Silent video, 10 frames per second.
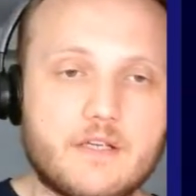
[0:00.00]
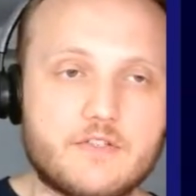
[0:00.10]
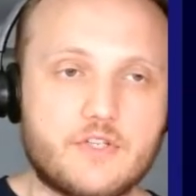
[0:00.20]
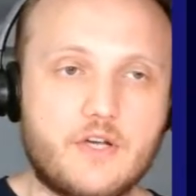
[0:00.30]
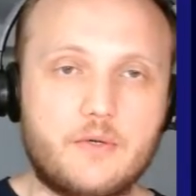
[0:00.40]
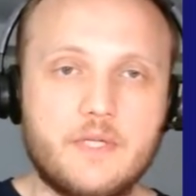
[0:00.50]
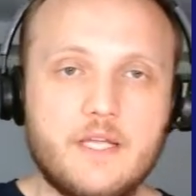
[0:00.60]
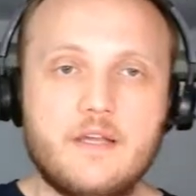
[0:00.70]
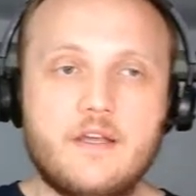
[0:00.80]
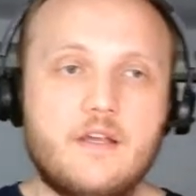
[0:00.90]
So
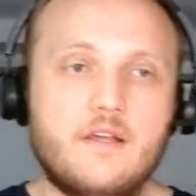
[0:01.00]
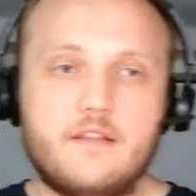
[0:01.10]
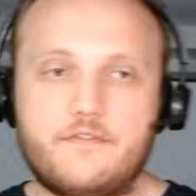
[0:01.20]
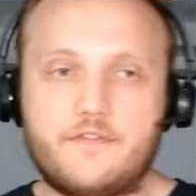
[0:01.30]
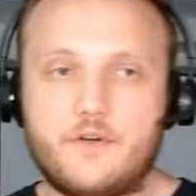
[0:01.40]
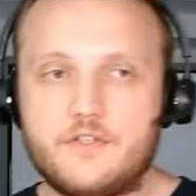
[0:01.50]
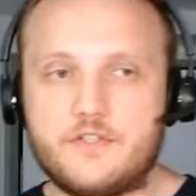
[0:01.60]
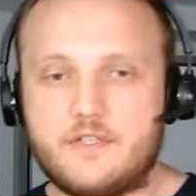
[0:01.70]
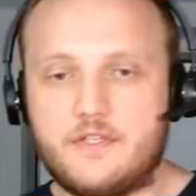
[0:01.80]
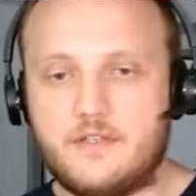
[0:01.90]
the
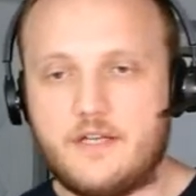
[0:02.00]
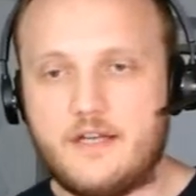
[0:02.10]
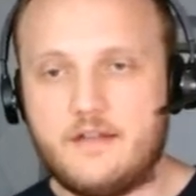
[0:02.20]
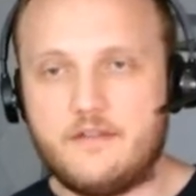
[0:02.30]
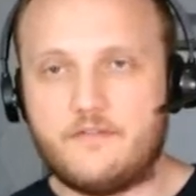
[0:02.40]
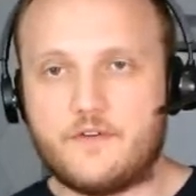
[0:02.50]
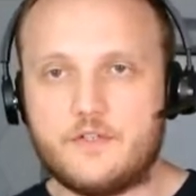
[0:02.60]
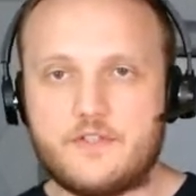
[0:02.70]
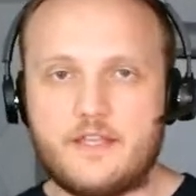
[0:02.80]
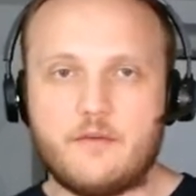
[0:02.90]
first
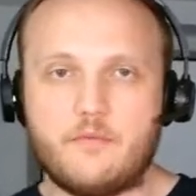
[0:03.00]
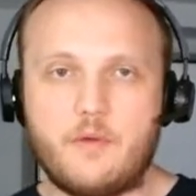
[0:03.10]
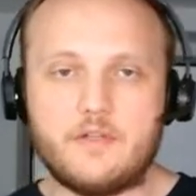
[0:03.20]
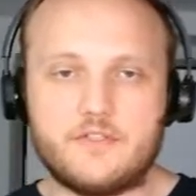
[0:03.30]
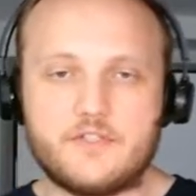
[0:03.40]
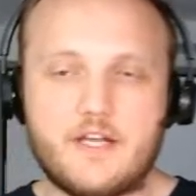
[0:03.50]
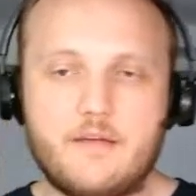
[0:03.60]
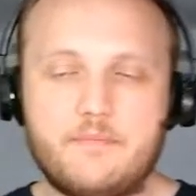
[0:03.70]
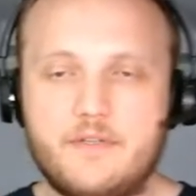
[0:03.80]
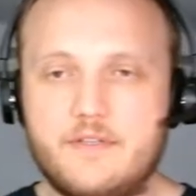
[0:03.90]
thing that we want to
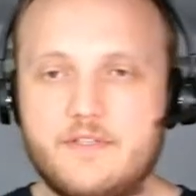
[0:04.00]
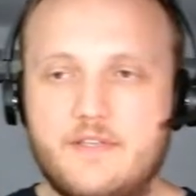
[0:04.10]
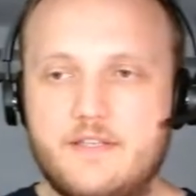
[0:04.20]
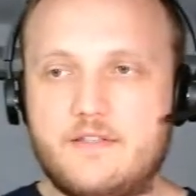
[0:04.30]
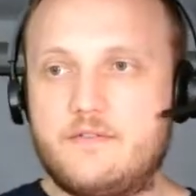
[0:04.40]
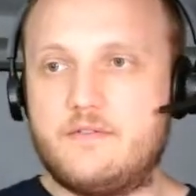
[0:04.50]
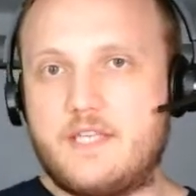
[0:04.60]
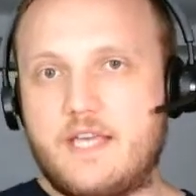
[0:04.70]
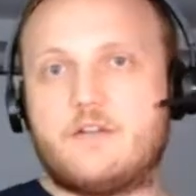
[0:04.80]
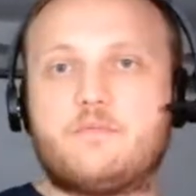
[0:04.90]
stop is
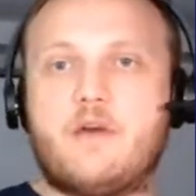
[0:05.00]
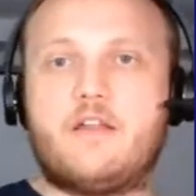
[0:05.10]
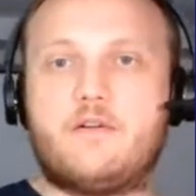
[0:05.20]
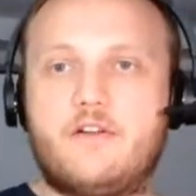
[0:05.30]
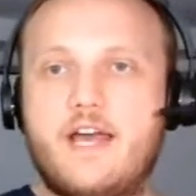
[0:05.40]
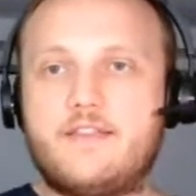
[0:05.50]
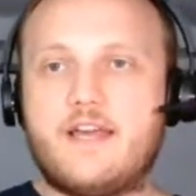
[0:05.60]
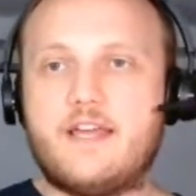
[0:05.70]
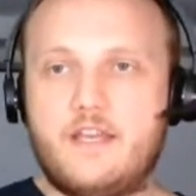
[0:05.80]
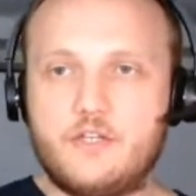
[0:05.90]
Scattered Spider at
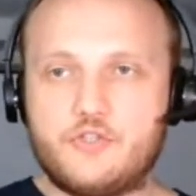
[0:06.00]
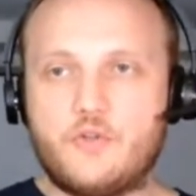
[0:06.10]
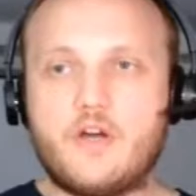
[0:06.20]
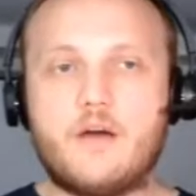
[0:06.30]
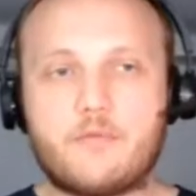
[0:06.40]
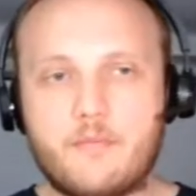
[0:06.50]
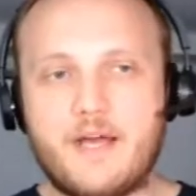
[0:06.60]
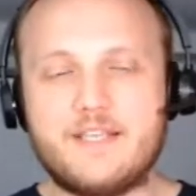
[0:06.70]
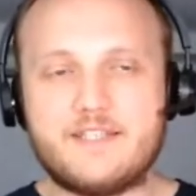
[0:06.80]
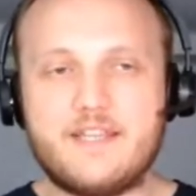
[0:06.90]
that initial
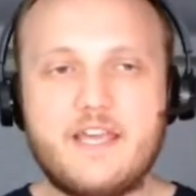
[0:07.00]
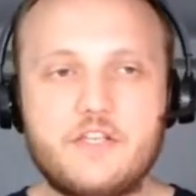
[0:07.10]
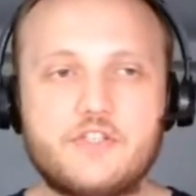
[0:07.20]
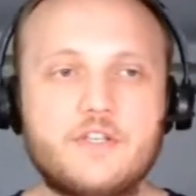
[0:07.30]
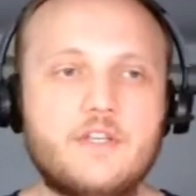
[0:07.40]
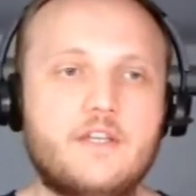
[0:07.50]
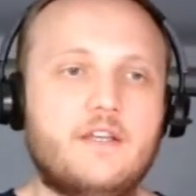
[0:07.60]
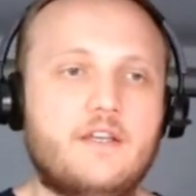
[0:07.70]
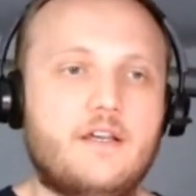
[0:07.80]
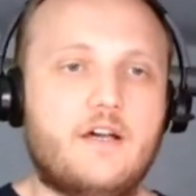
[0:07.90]
compromise stage,
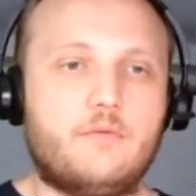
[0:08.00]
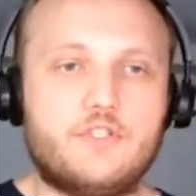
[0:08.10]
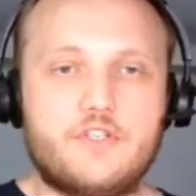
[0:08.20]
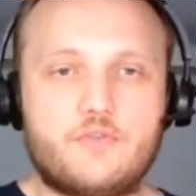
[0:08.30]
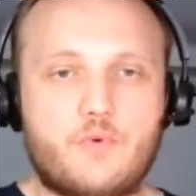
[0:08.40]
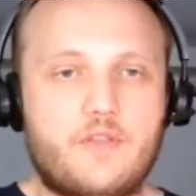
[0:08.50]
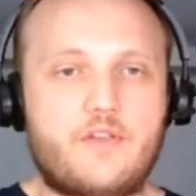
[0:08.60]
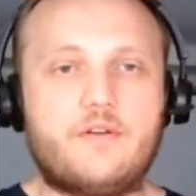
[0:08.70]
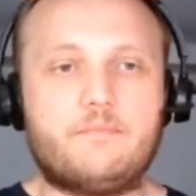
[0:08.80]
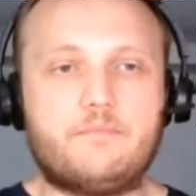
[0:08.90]
which is where
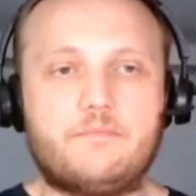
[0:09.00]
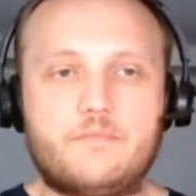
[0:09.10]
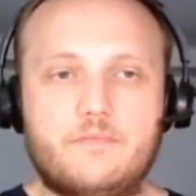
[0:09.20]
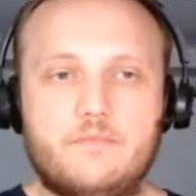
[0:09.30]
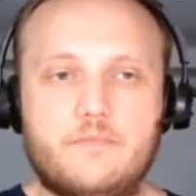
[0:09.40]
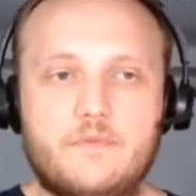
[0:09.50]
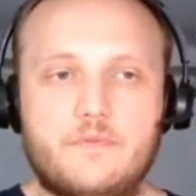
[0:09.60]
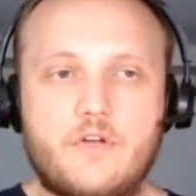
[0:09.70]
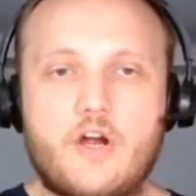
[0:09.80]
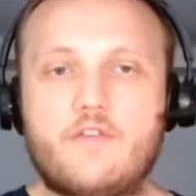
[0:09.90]
they're
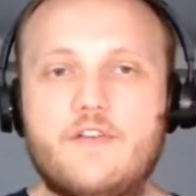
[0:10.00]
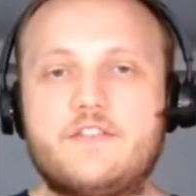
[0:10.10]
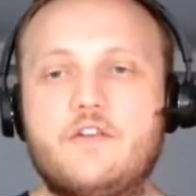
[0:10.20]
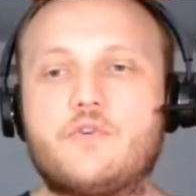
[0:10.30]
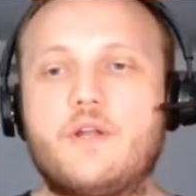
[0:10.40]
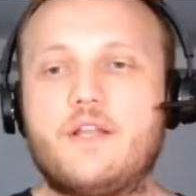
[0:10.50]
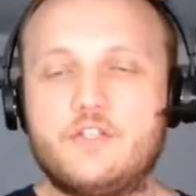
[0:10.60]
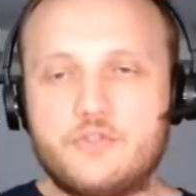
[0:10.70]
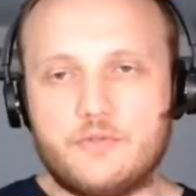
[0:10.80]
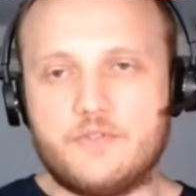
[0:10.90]
harvesting
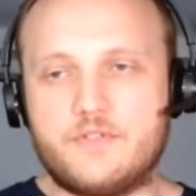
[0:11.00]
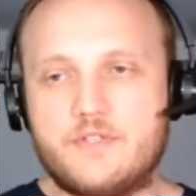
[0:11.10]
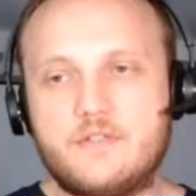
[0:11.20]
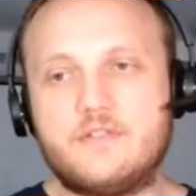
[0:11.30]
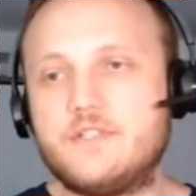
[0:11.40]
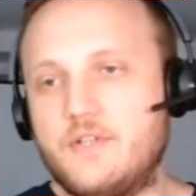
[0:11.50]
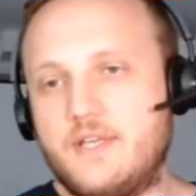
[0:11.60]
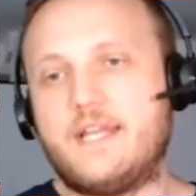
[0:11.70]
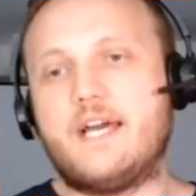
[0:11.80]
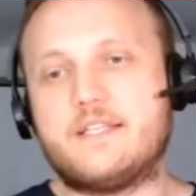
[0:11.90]
credentials to
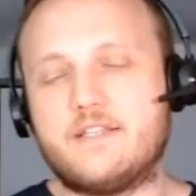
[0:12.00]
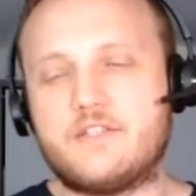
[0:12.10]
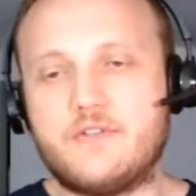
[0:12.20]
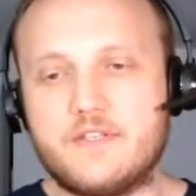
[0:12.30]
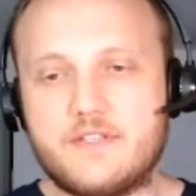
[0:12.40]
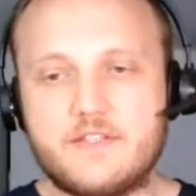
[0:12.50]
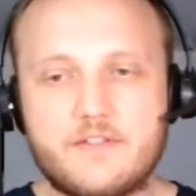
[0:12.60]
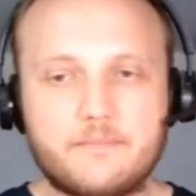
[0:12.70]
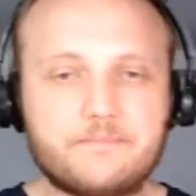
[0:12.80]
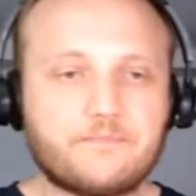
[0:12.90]
get access to the
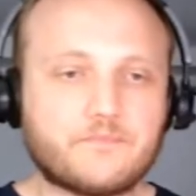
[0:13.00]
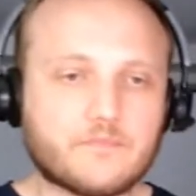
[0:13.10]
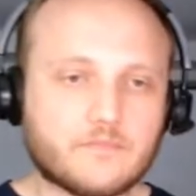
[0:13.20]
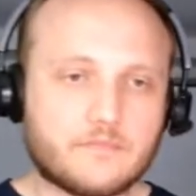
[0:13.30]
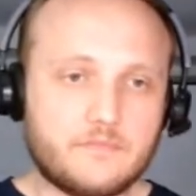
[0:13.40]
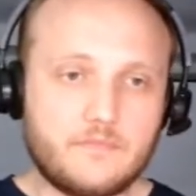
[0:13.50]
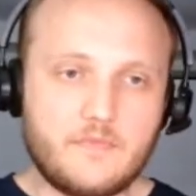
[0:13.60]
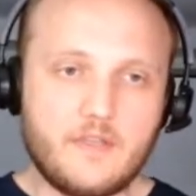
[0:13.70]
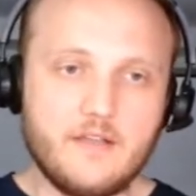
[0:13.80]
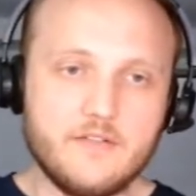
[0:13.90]
system.
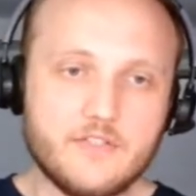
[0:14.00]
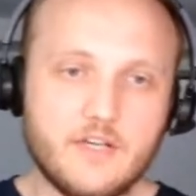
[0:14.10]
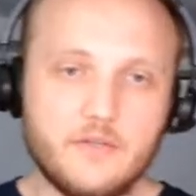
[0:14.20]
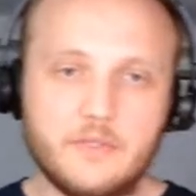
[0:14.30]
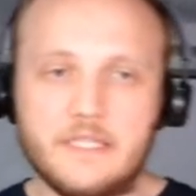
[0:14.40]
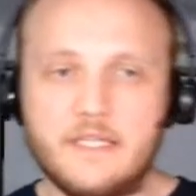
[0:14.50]
So